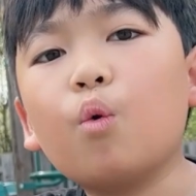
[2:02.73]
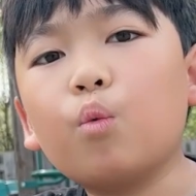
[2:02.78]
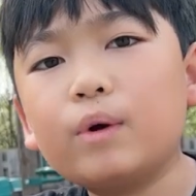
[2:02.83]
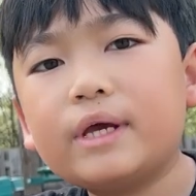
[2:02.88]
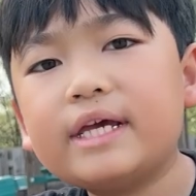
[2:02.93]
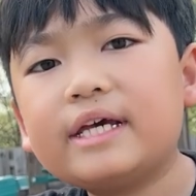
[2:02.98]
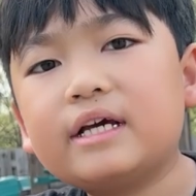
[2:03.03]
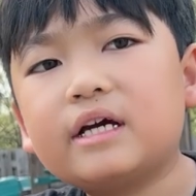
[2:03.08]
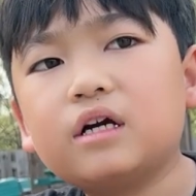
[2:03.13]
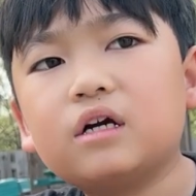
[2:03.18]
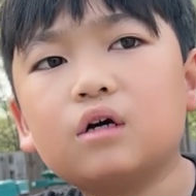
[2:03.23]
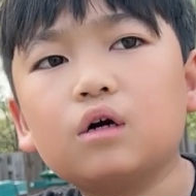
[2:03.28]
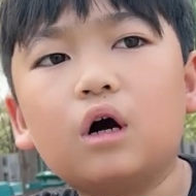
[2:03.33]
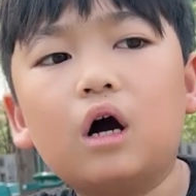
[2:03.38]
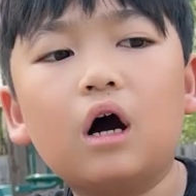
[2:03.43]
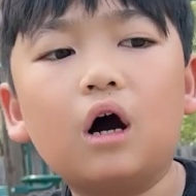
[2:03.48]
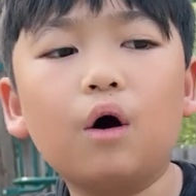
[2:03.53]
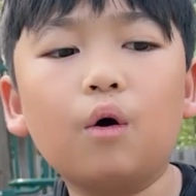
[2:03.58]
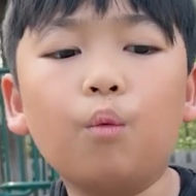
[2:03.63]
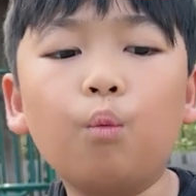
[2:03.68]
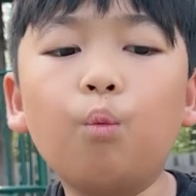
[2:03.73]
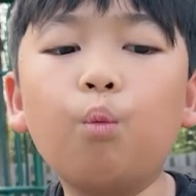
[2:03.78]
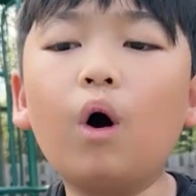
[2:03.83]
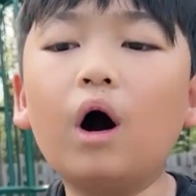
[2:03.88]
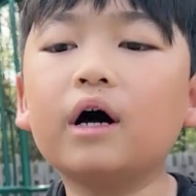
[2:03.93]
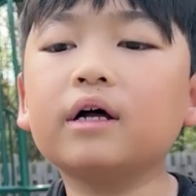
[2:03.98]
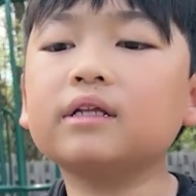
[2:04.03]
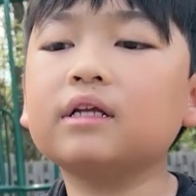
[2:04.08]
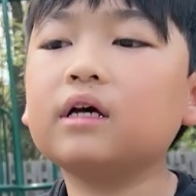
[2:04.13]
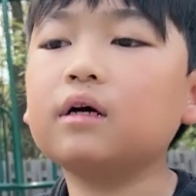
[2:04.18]
week,
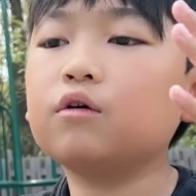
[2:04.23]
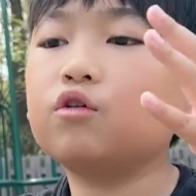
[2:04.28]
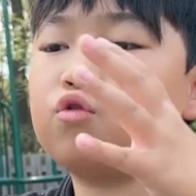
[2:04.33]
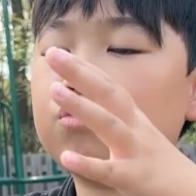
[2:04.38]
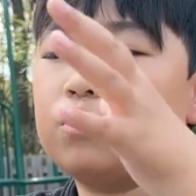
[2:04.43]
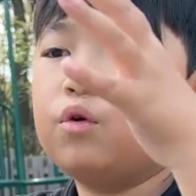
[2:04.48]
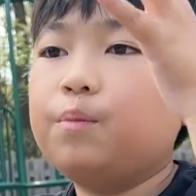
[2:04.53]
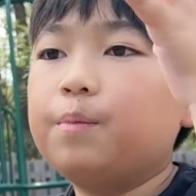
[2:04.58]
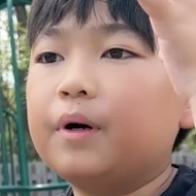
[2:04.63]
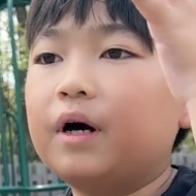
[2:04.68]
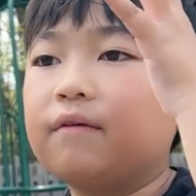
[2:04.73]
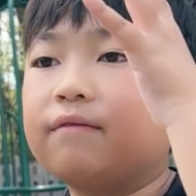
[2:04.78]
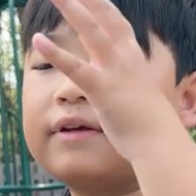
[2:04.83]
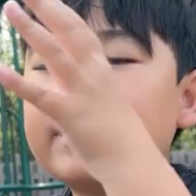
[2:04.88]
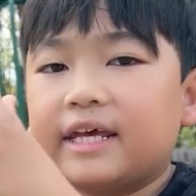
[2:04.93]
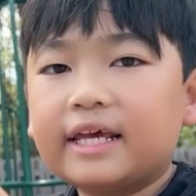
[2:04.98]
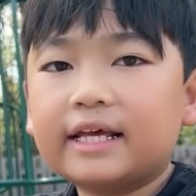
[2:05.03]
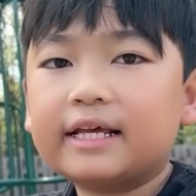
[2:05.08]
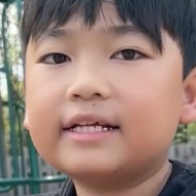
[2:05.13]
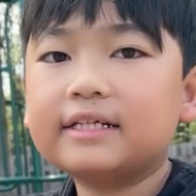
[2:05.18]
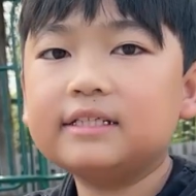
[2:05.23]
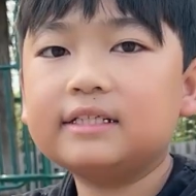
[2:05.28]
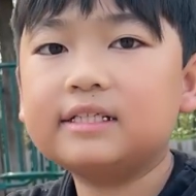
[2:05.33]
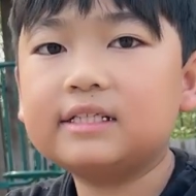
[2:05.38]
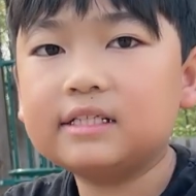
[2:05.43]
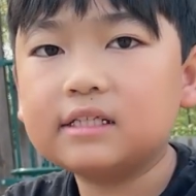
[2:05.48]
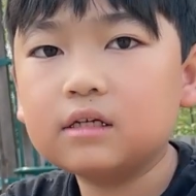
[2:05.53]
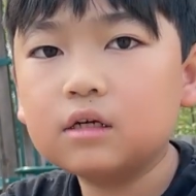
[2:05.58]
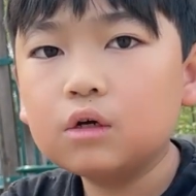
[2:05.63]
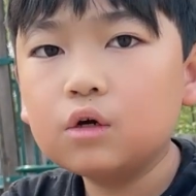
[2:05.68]
one group of
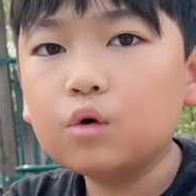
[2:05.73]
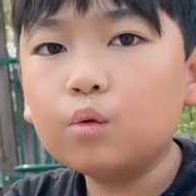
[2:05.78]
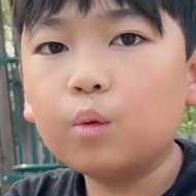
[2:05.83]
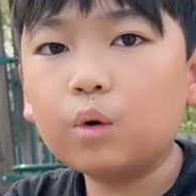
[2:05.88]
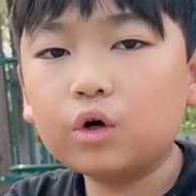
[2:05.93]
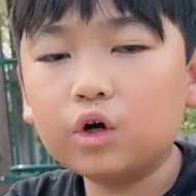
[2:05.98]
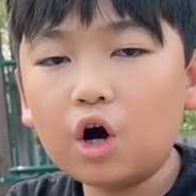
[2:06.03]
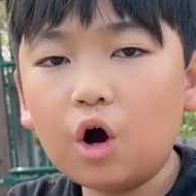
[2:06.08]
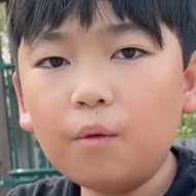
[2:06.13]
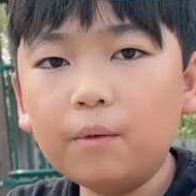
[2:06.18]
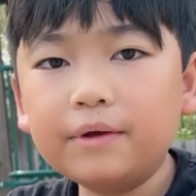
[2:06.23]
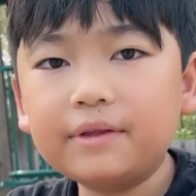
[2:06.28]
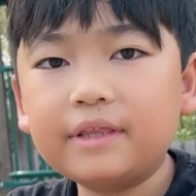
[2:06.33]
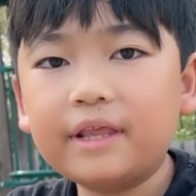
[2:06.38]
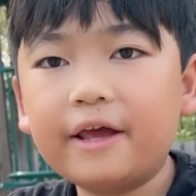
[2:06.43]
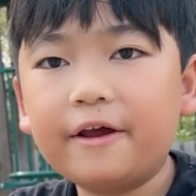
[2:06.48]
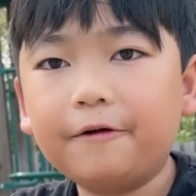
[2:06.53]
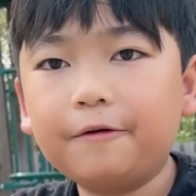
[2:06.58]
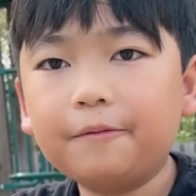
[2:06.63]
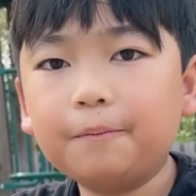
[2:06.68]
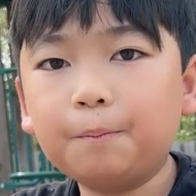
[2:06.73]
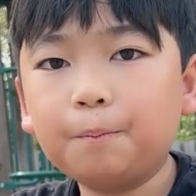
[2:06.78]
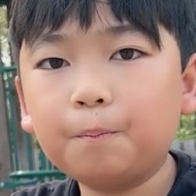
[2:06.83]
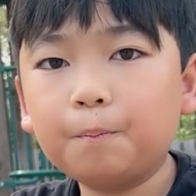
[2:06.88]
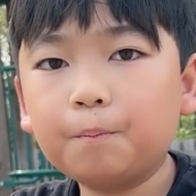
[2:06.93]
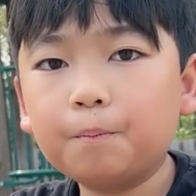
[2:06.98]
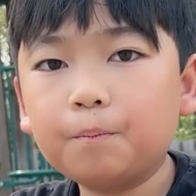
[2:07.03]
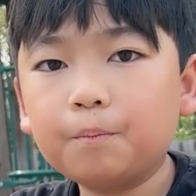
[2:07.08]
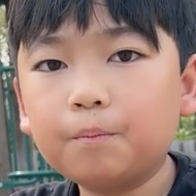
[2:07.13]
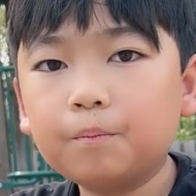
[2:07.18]
kids will go in there,
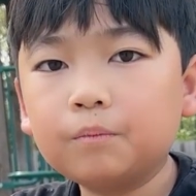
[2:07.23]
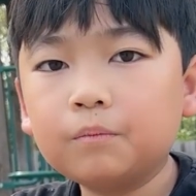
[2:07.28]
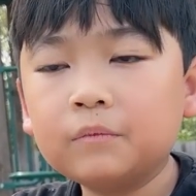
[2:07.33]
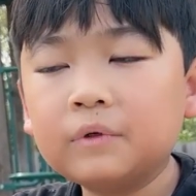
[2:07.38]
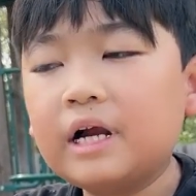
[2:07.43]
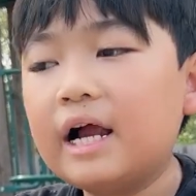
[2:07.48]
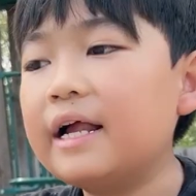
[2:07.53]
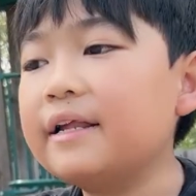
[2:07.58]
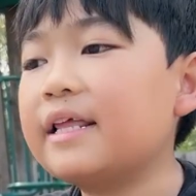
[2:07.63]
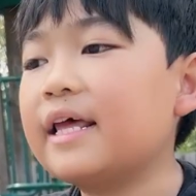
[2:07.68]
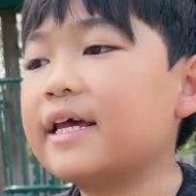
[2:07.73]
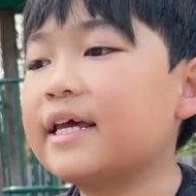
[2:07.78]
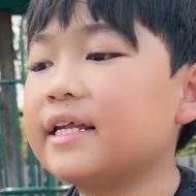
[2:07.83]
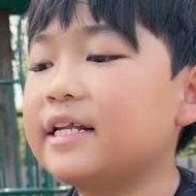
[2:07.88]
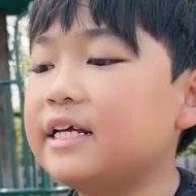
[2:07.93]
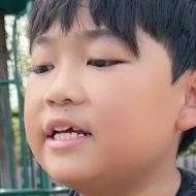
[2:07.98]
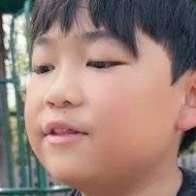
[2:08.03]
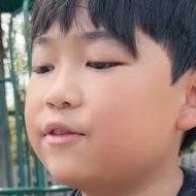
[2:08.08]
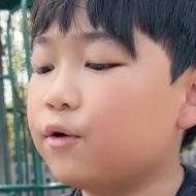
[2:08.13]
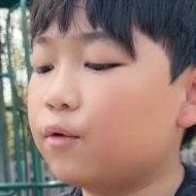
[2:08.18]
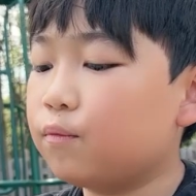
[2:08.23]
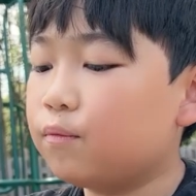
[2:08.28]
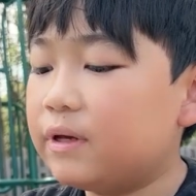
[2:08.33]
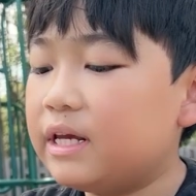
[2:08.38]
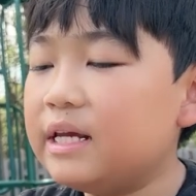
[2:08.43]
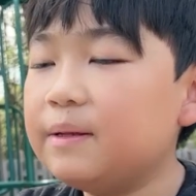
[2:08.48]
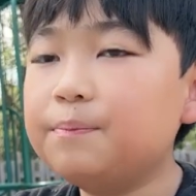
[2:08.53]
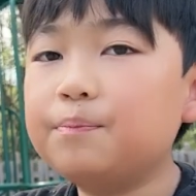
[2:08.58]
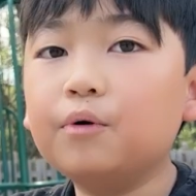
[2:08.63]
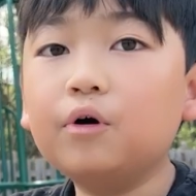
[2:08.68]
and they can either
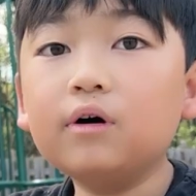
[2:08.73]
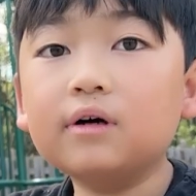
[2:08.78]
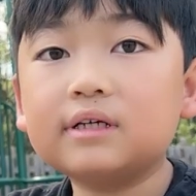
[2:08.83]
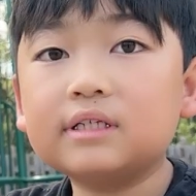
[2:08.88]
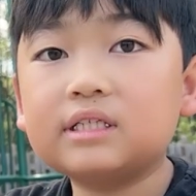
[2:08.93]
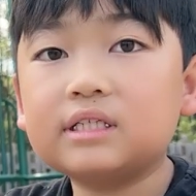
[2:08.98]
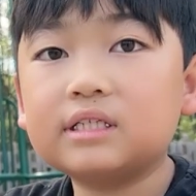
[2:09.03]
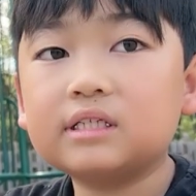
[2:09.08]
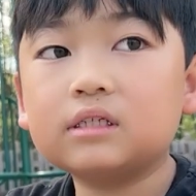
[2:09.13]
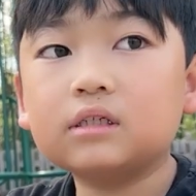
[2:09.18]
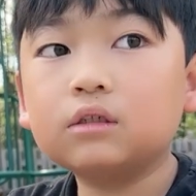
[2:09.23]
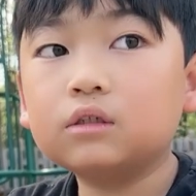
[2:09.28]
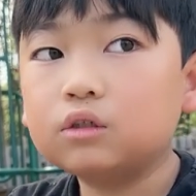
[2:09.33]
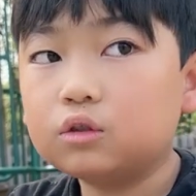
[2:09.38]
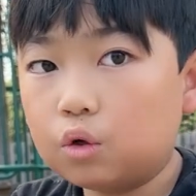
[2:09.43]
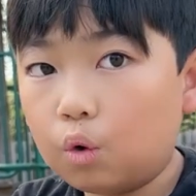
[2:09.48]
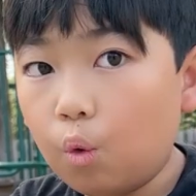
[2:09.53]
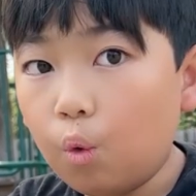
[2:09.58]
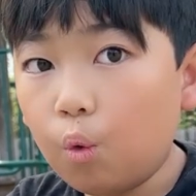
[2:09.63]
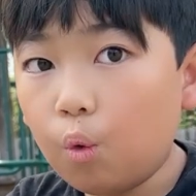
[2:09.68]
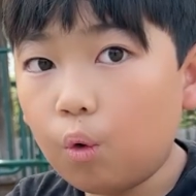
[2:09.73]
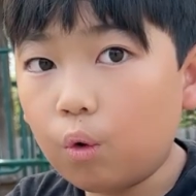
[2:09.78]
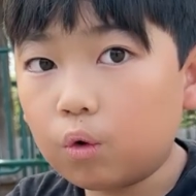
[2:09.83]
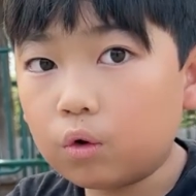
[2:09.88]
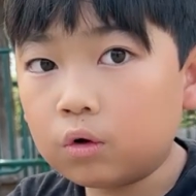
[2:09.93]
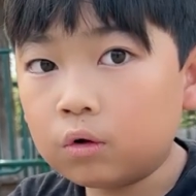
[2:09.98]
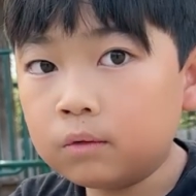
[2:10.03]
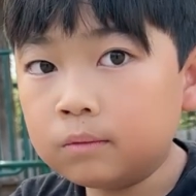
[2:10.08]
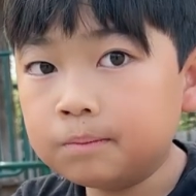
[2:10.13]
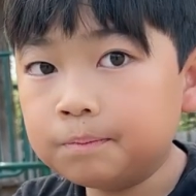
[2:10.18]
read books
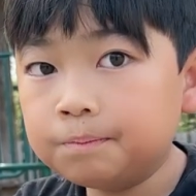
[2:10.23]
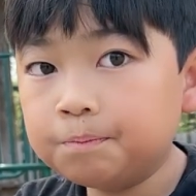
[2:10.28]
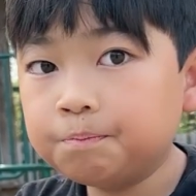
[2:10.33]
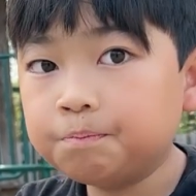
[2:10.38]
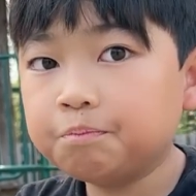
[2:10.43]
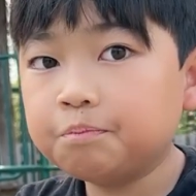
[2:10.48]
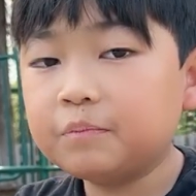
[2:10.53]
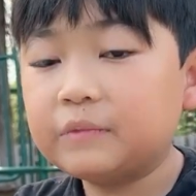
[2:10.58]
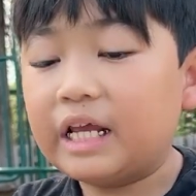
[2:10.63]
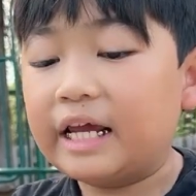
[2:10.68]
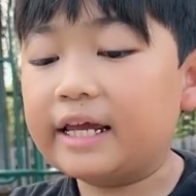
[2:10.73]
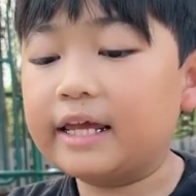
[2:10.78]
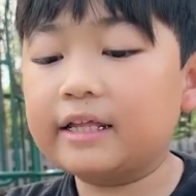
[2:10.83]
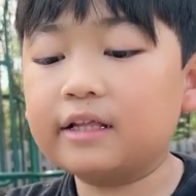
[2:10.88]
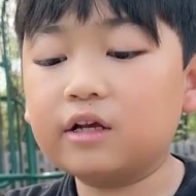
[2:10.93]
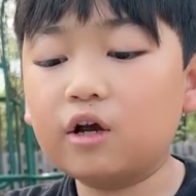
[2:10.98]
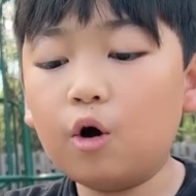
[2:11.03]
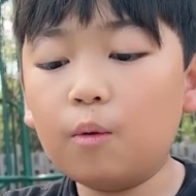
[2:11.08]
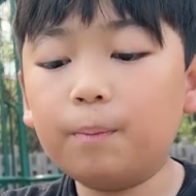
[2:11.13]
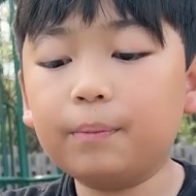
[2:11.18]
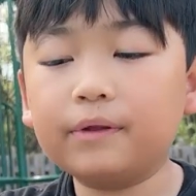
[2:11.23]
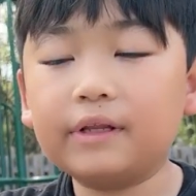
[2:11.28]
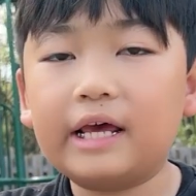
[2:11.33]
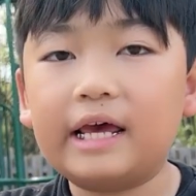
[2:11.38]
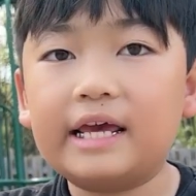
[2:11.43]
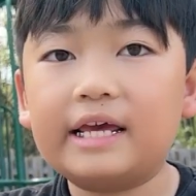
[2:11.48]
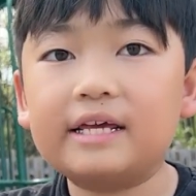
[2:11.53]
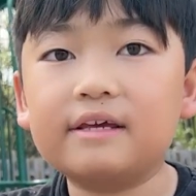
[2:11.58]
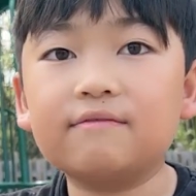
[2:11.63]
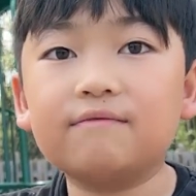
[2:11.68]
or they can go
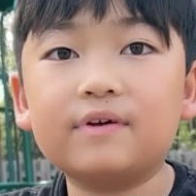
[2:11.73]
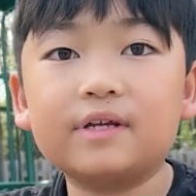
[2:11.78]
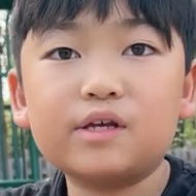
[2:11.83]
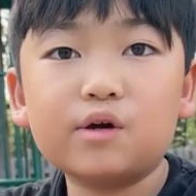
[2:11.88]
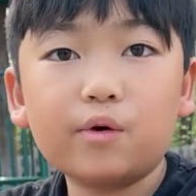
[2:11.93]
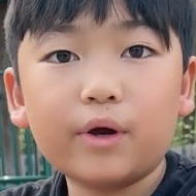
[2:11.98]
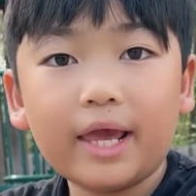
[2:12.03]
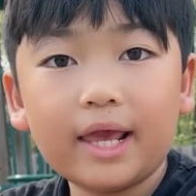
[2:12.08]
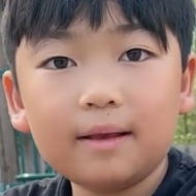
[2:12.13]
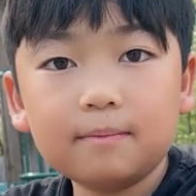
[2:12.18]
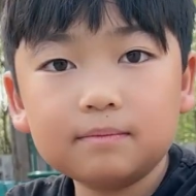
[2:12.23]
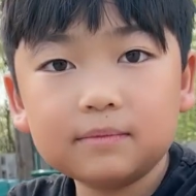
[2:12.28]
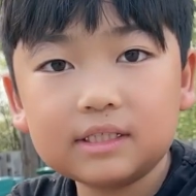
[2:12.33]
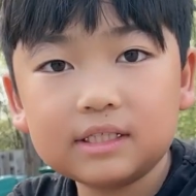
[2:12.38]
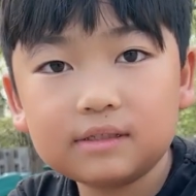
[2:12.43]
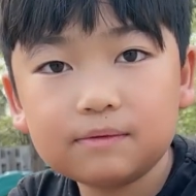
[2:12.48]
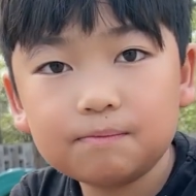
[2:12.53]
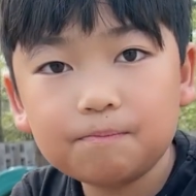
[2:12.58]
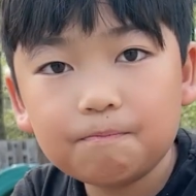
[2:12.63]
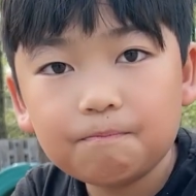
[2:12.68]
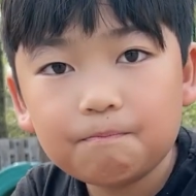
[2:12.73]
play video games.